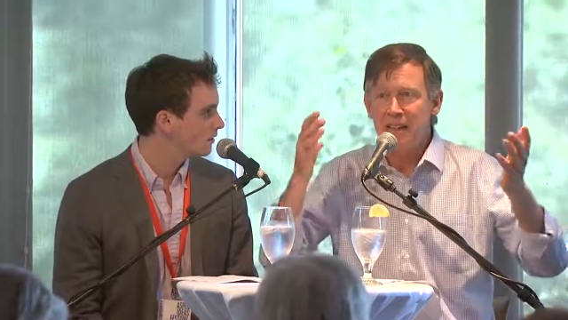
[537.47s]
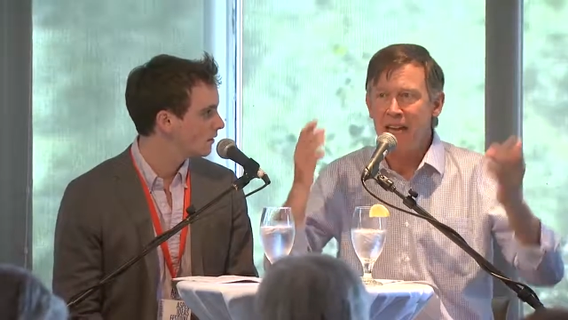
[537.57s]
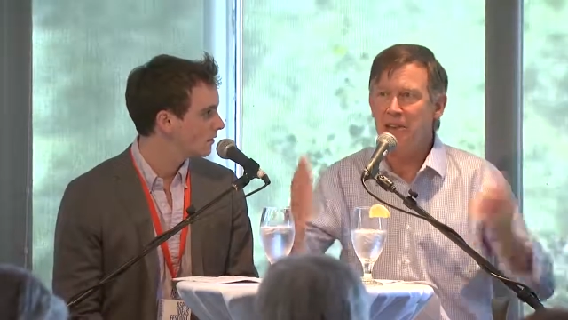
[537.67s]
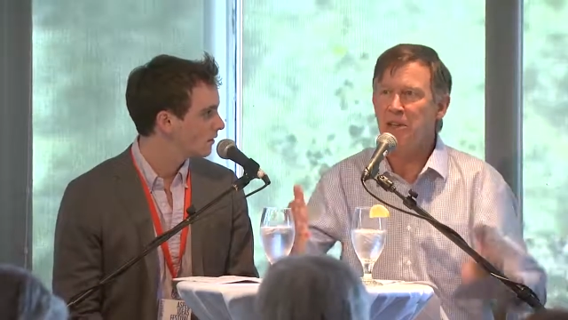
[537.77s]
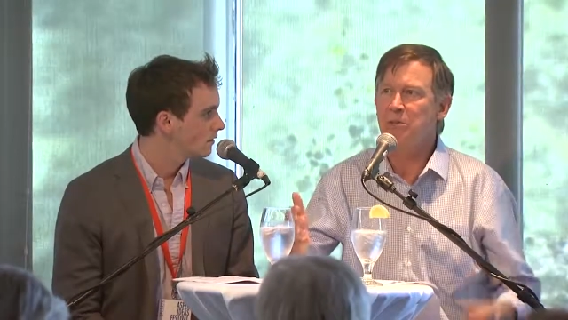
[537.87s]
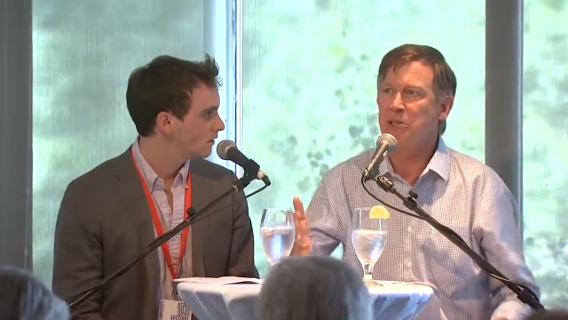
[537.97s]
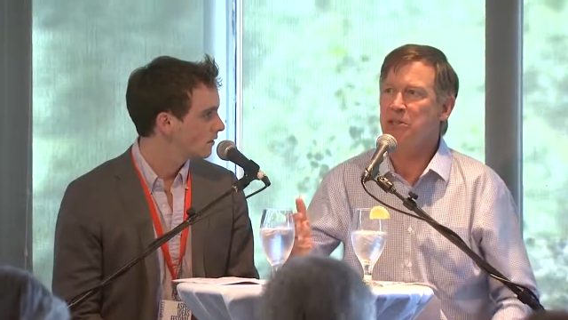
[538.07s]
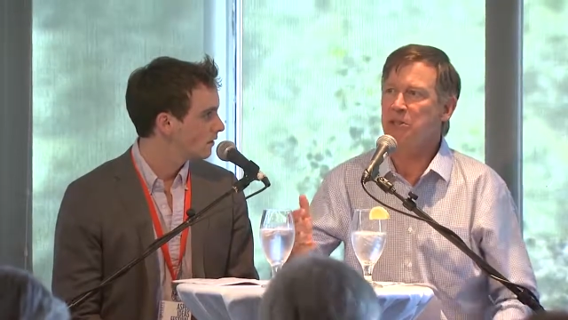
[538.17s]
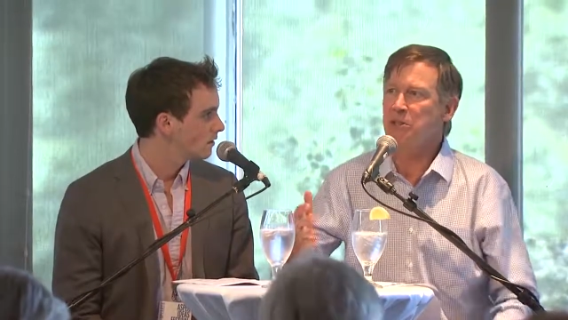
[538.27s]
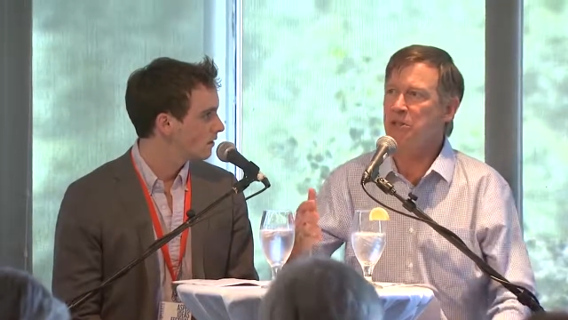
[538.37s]
Speaker 1: the county
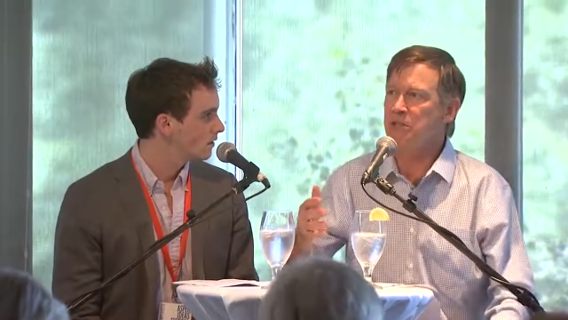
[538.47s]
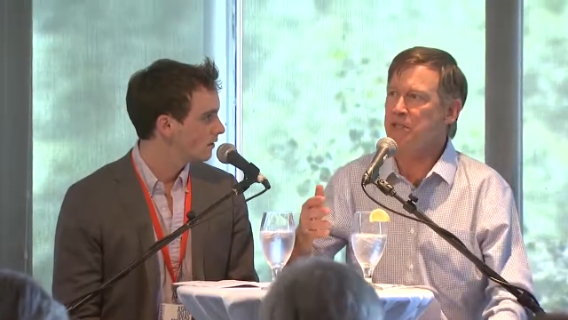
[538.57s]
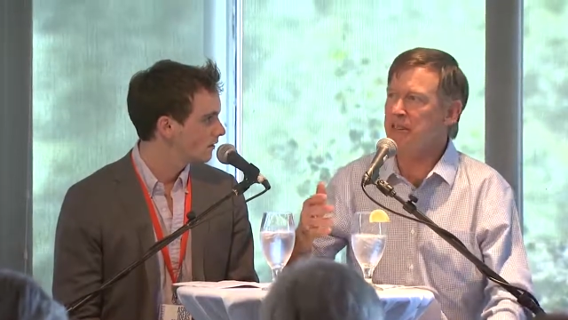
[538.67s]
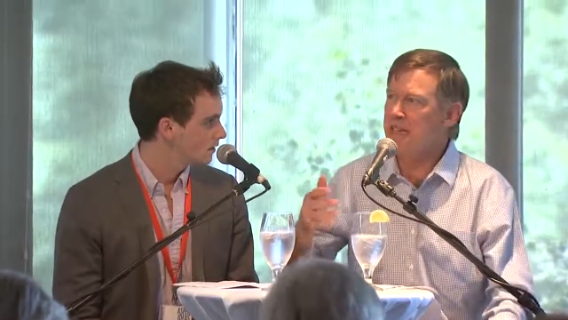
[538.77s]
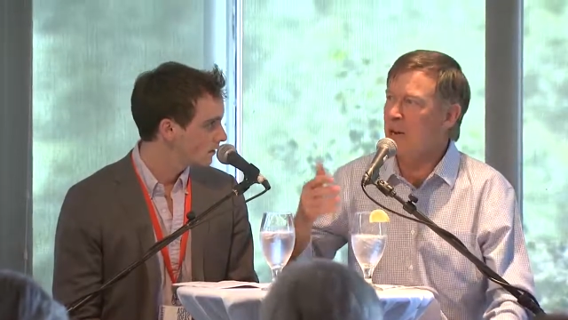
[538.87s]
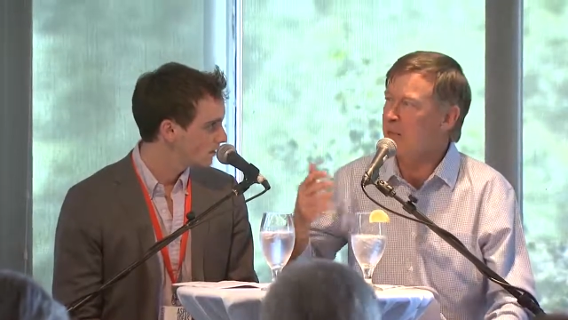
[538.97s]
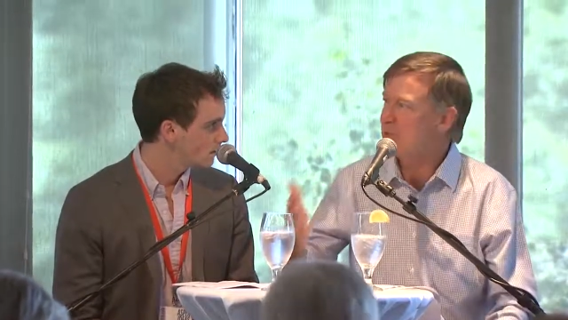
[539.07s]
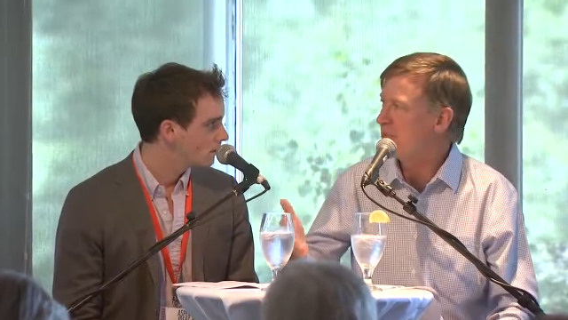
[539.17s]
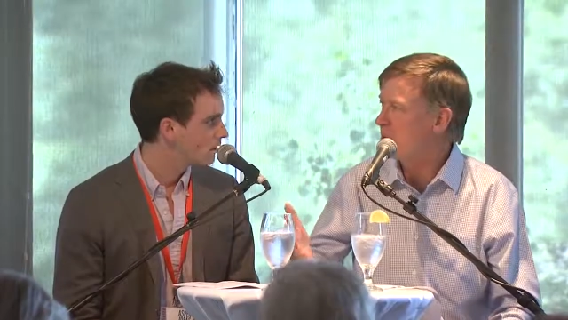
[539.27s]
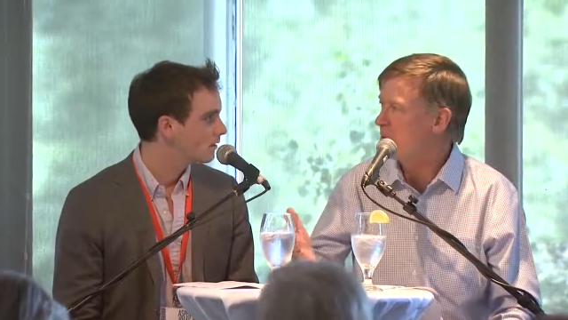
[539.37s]
commissioners, the
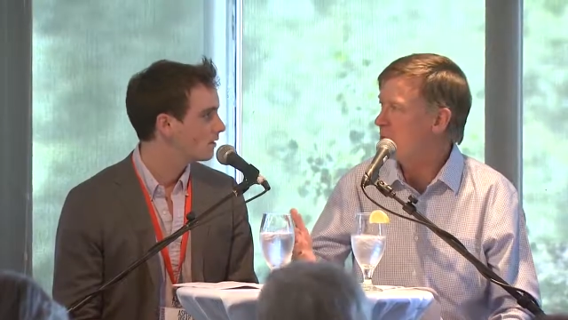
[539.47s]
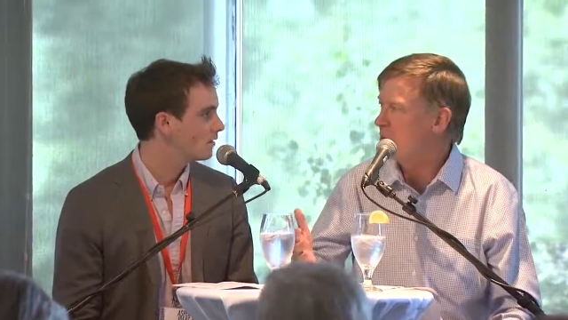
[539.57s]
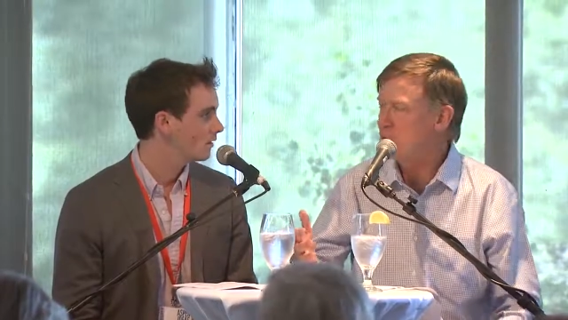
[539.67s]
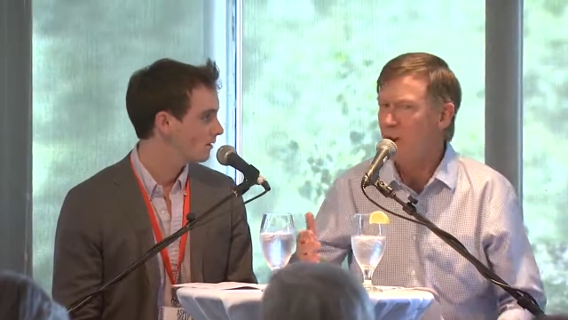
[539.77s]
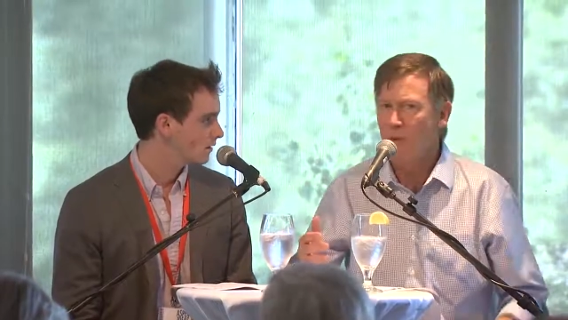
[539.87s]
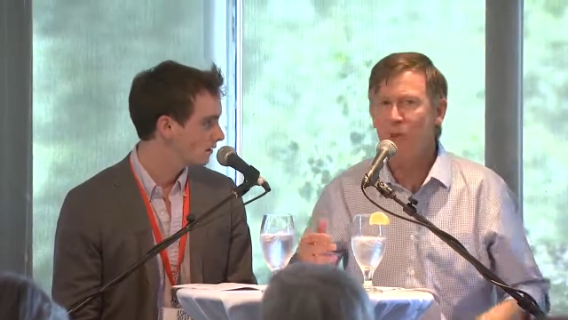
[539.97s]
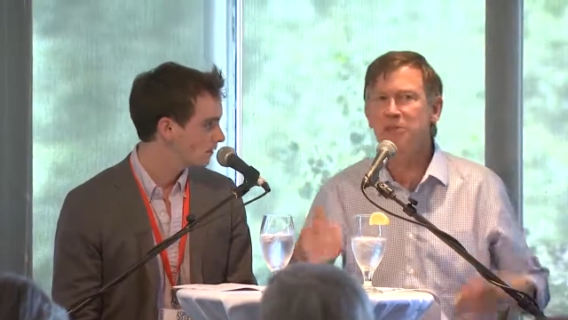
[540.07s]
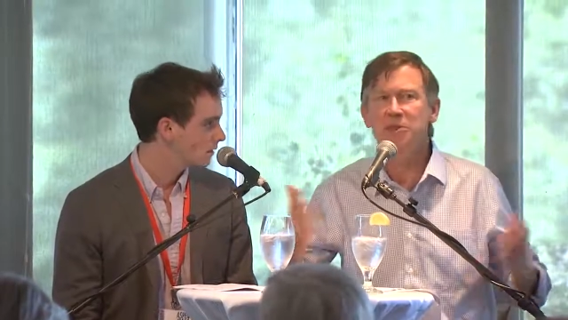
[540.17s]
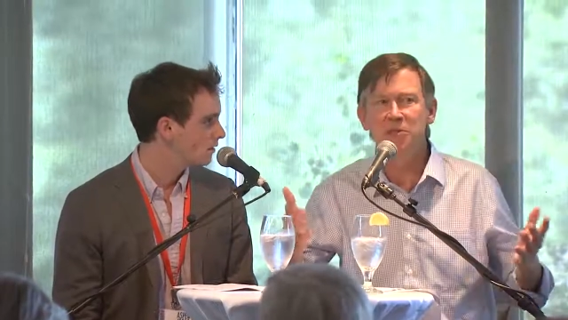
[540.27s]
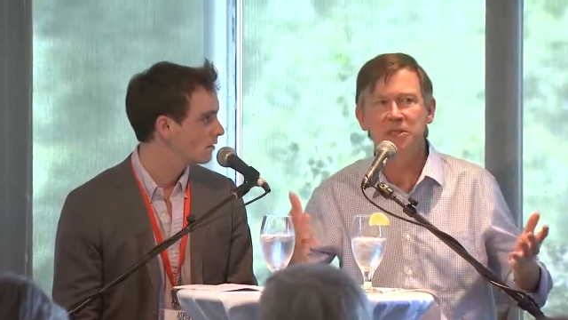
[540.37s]
economic development folks,
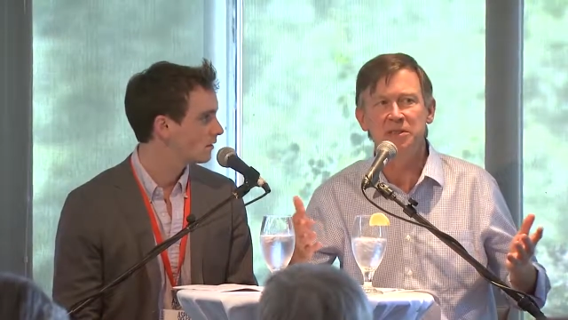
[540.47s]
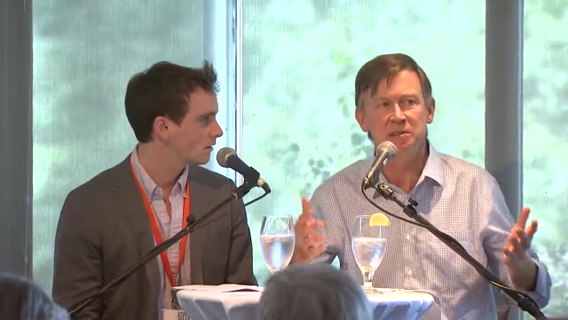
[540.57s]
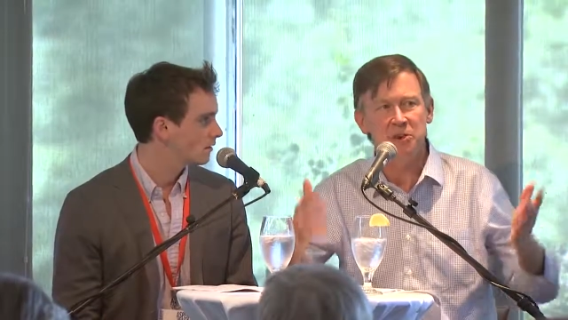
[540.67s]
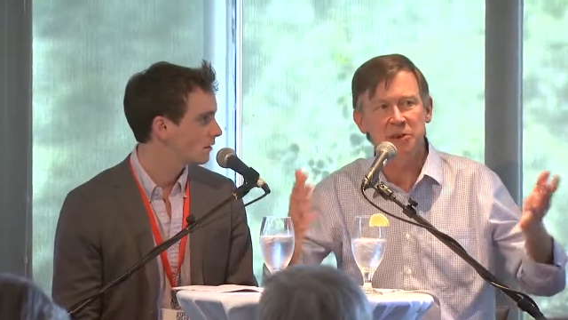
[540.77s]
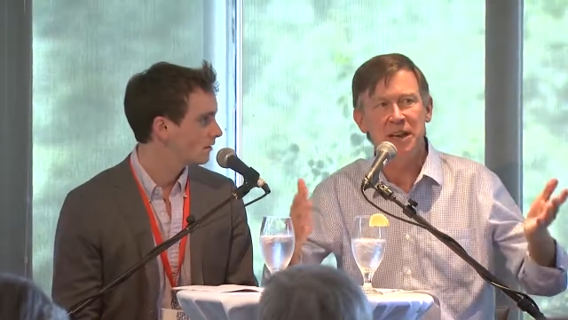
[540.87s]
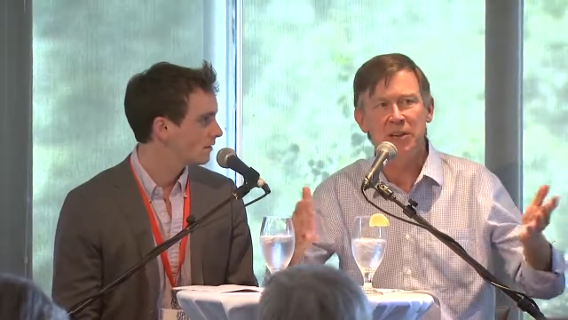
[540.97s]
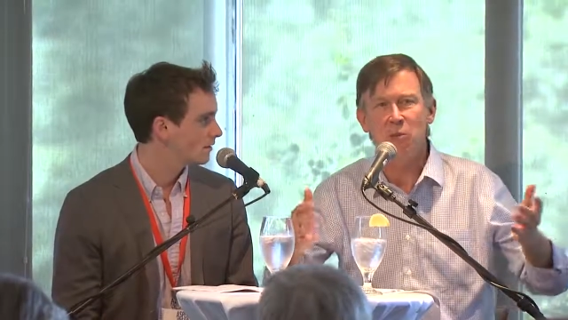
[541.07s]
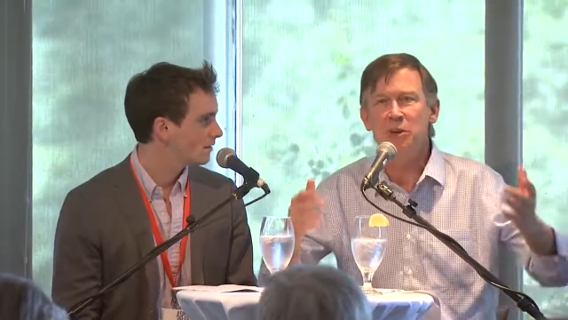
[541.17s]
what's your vision for your county?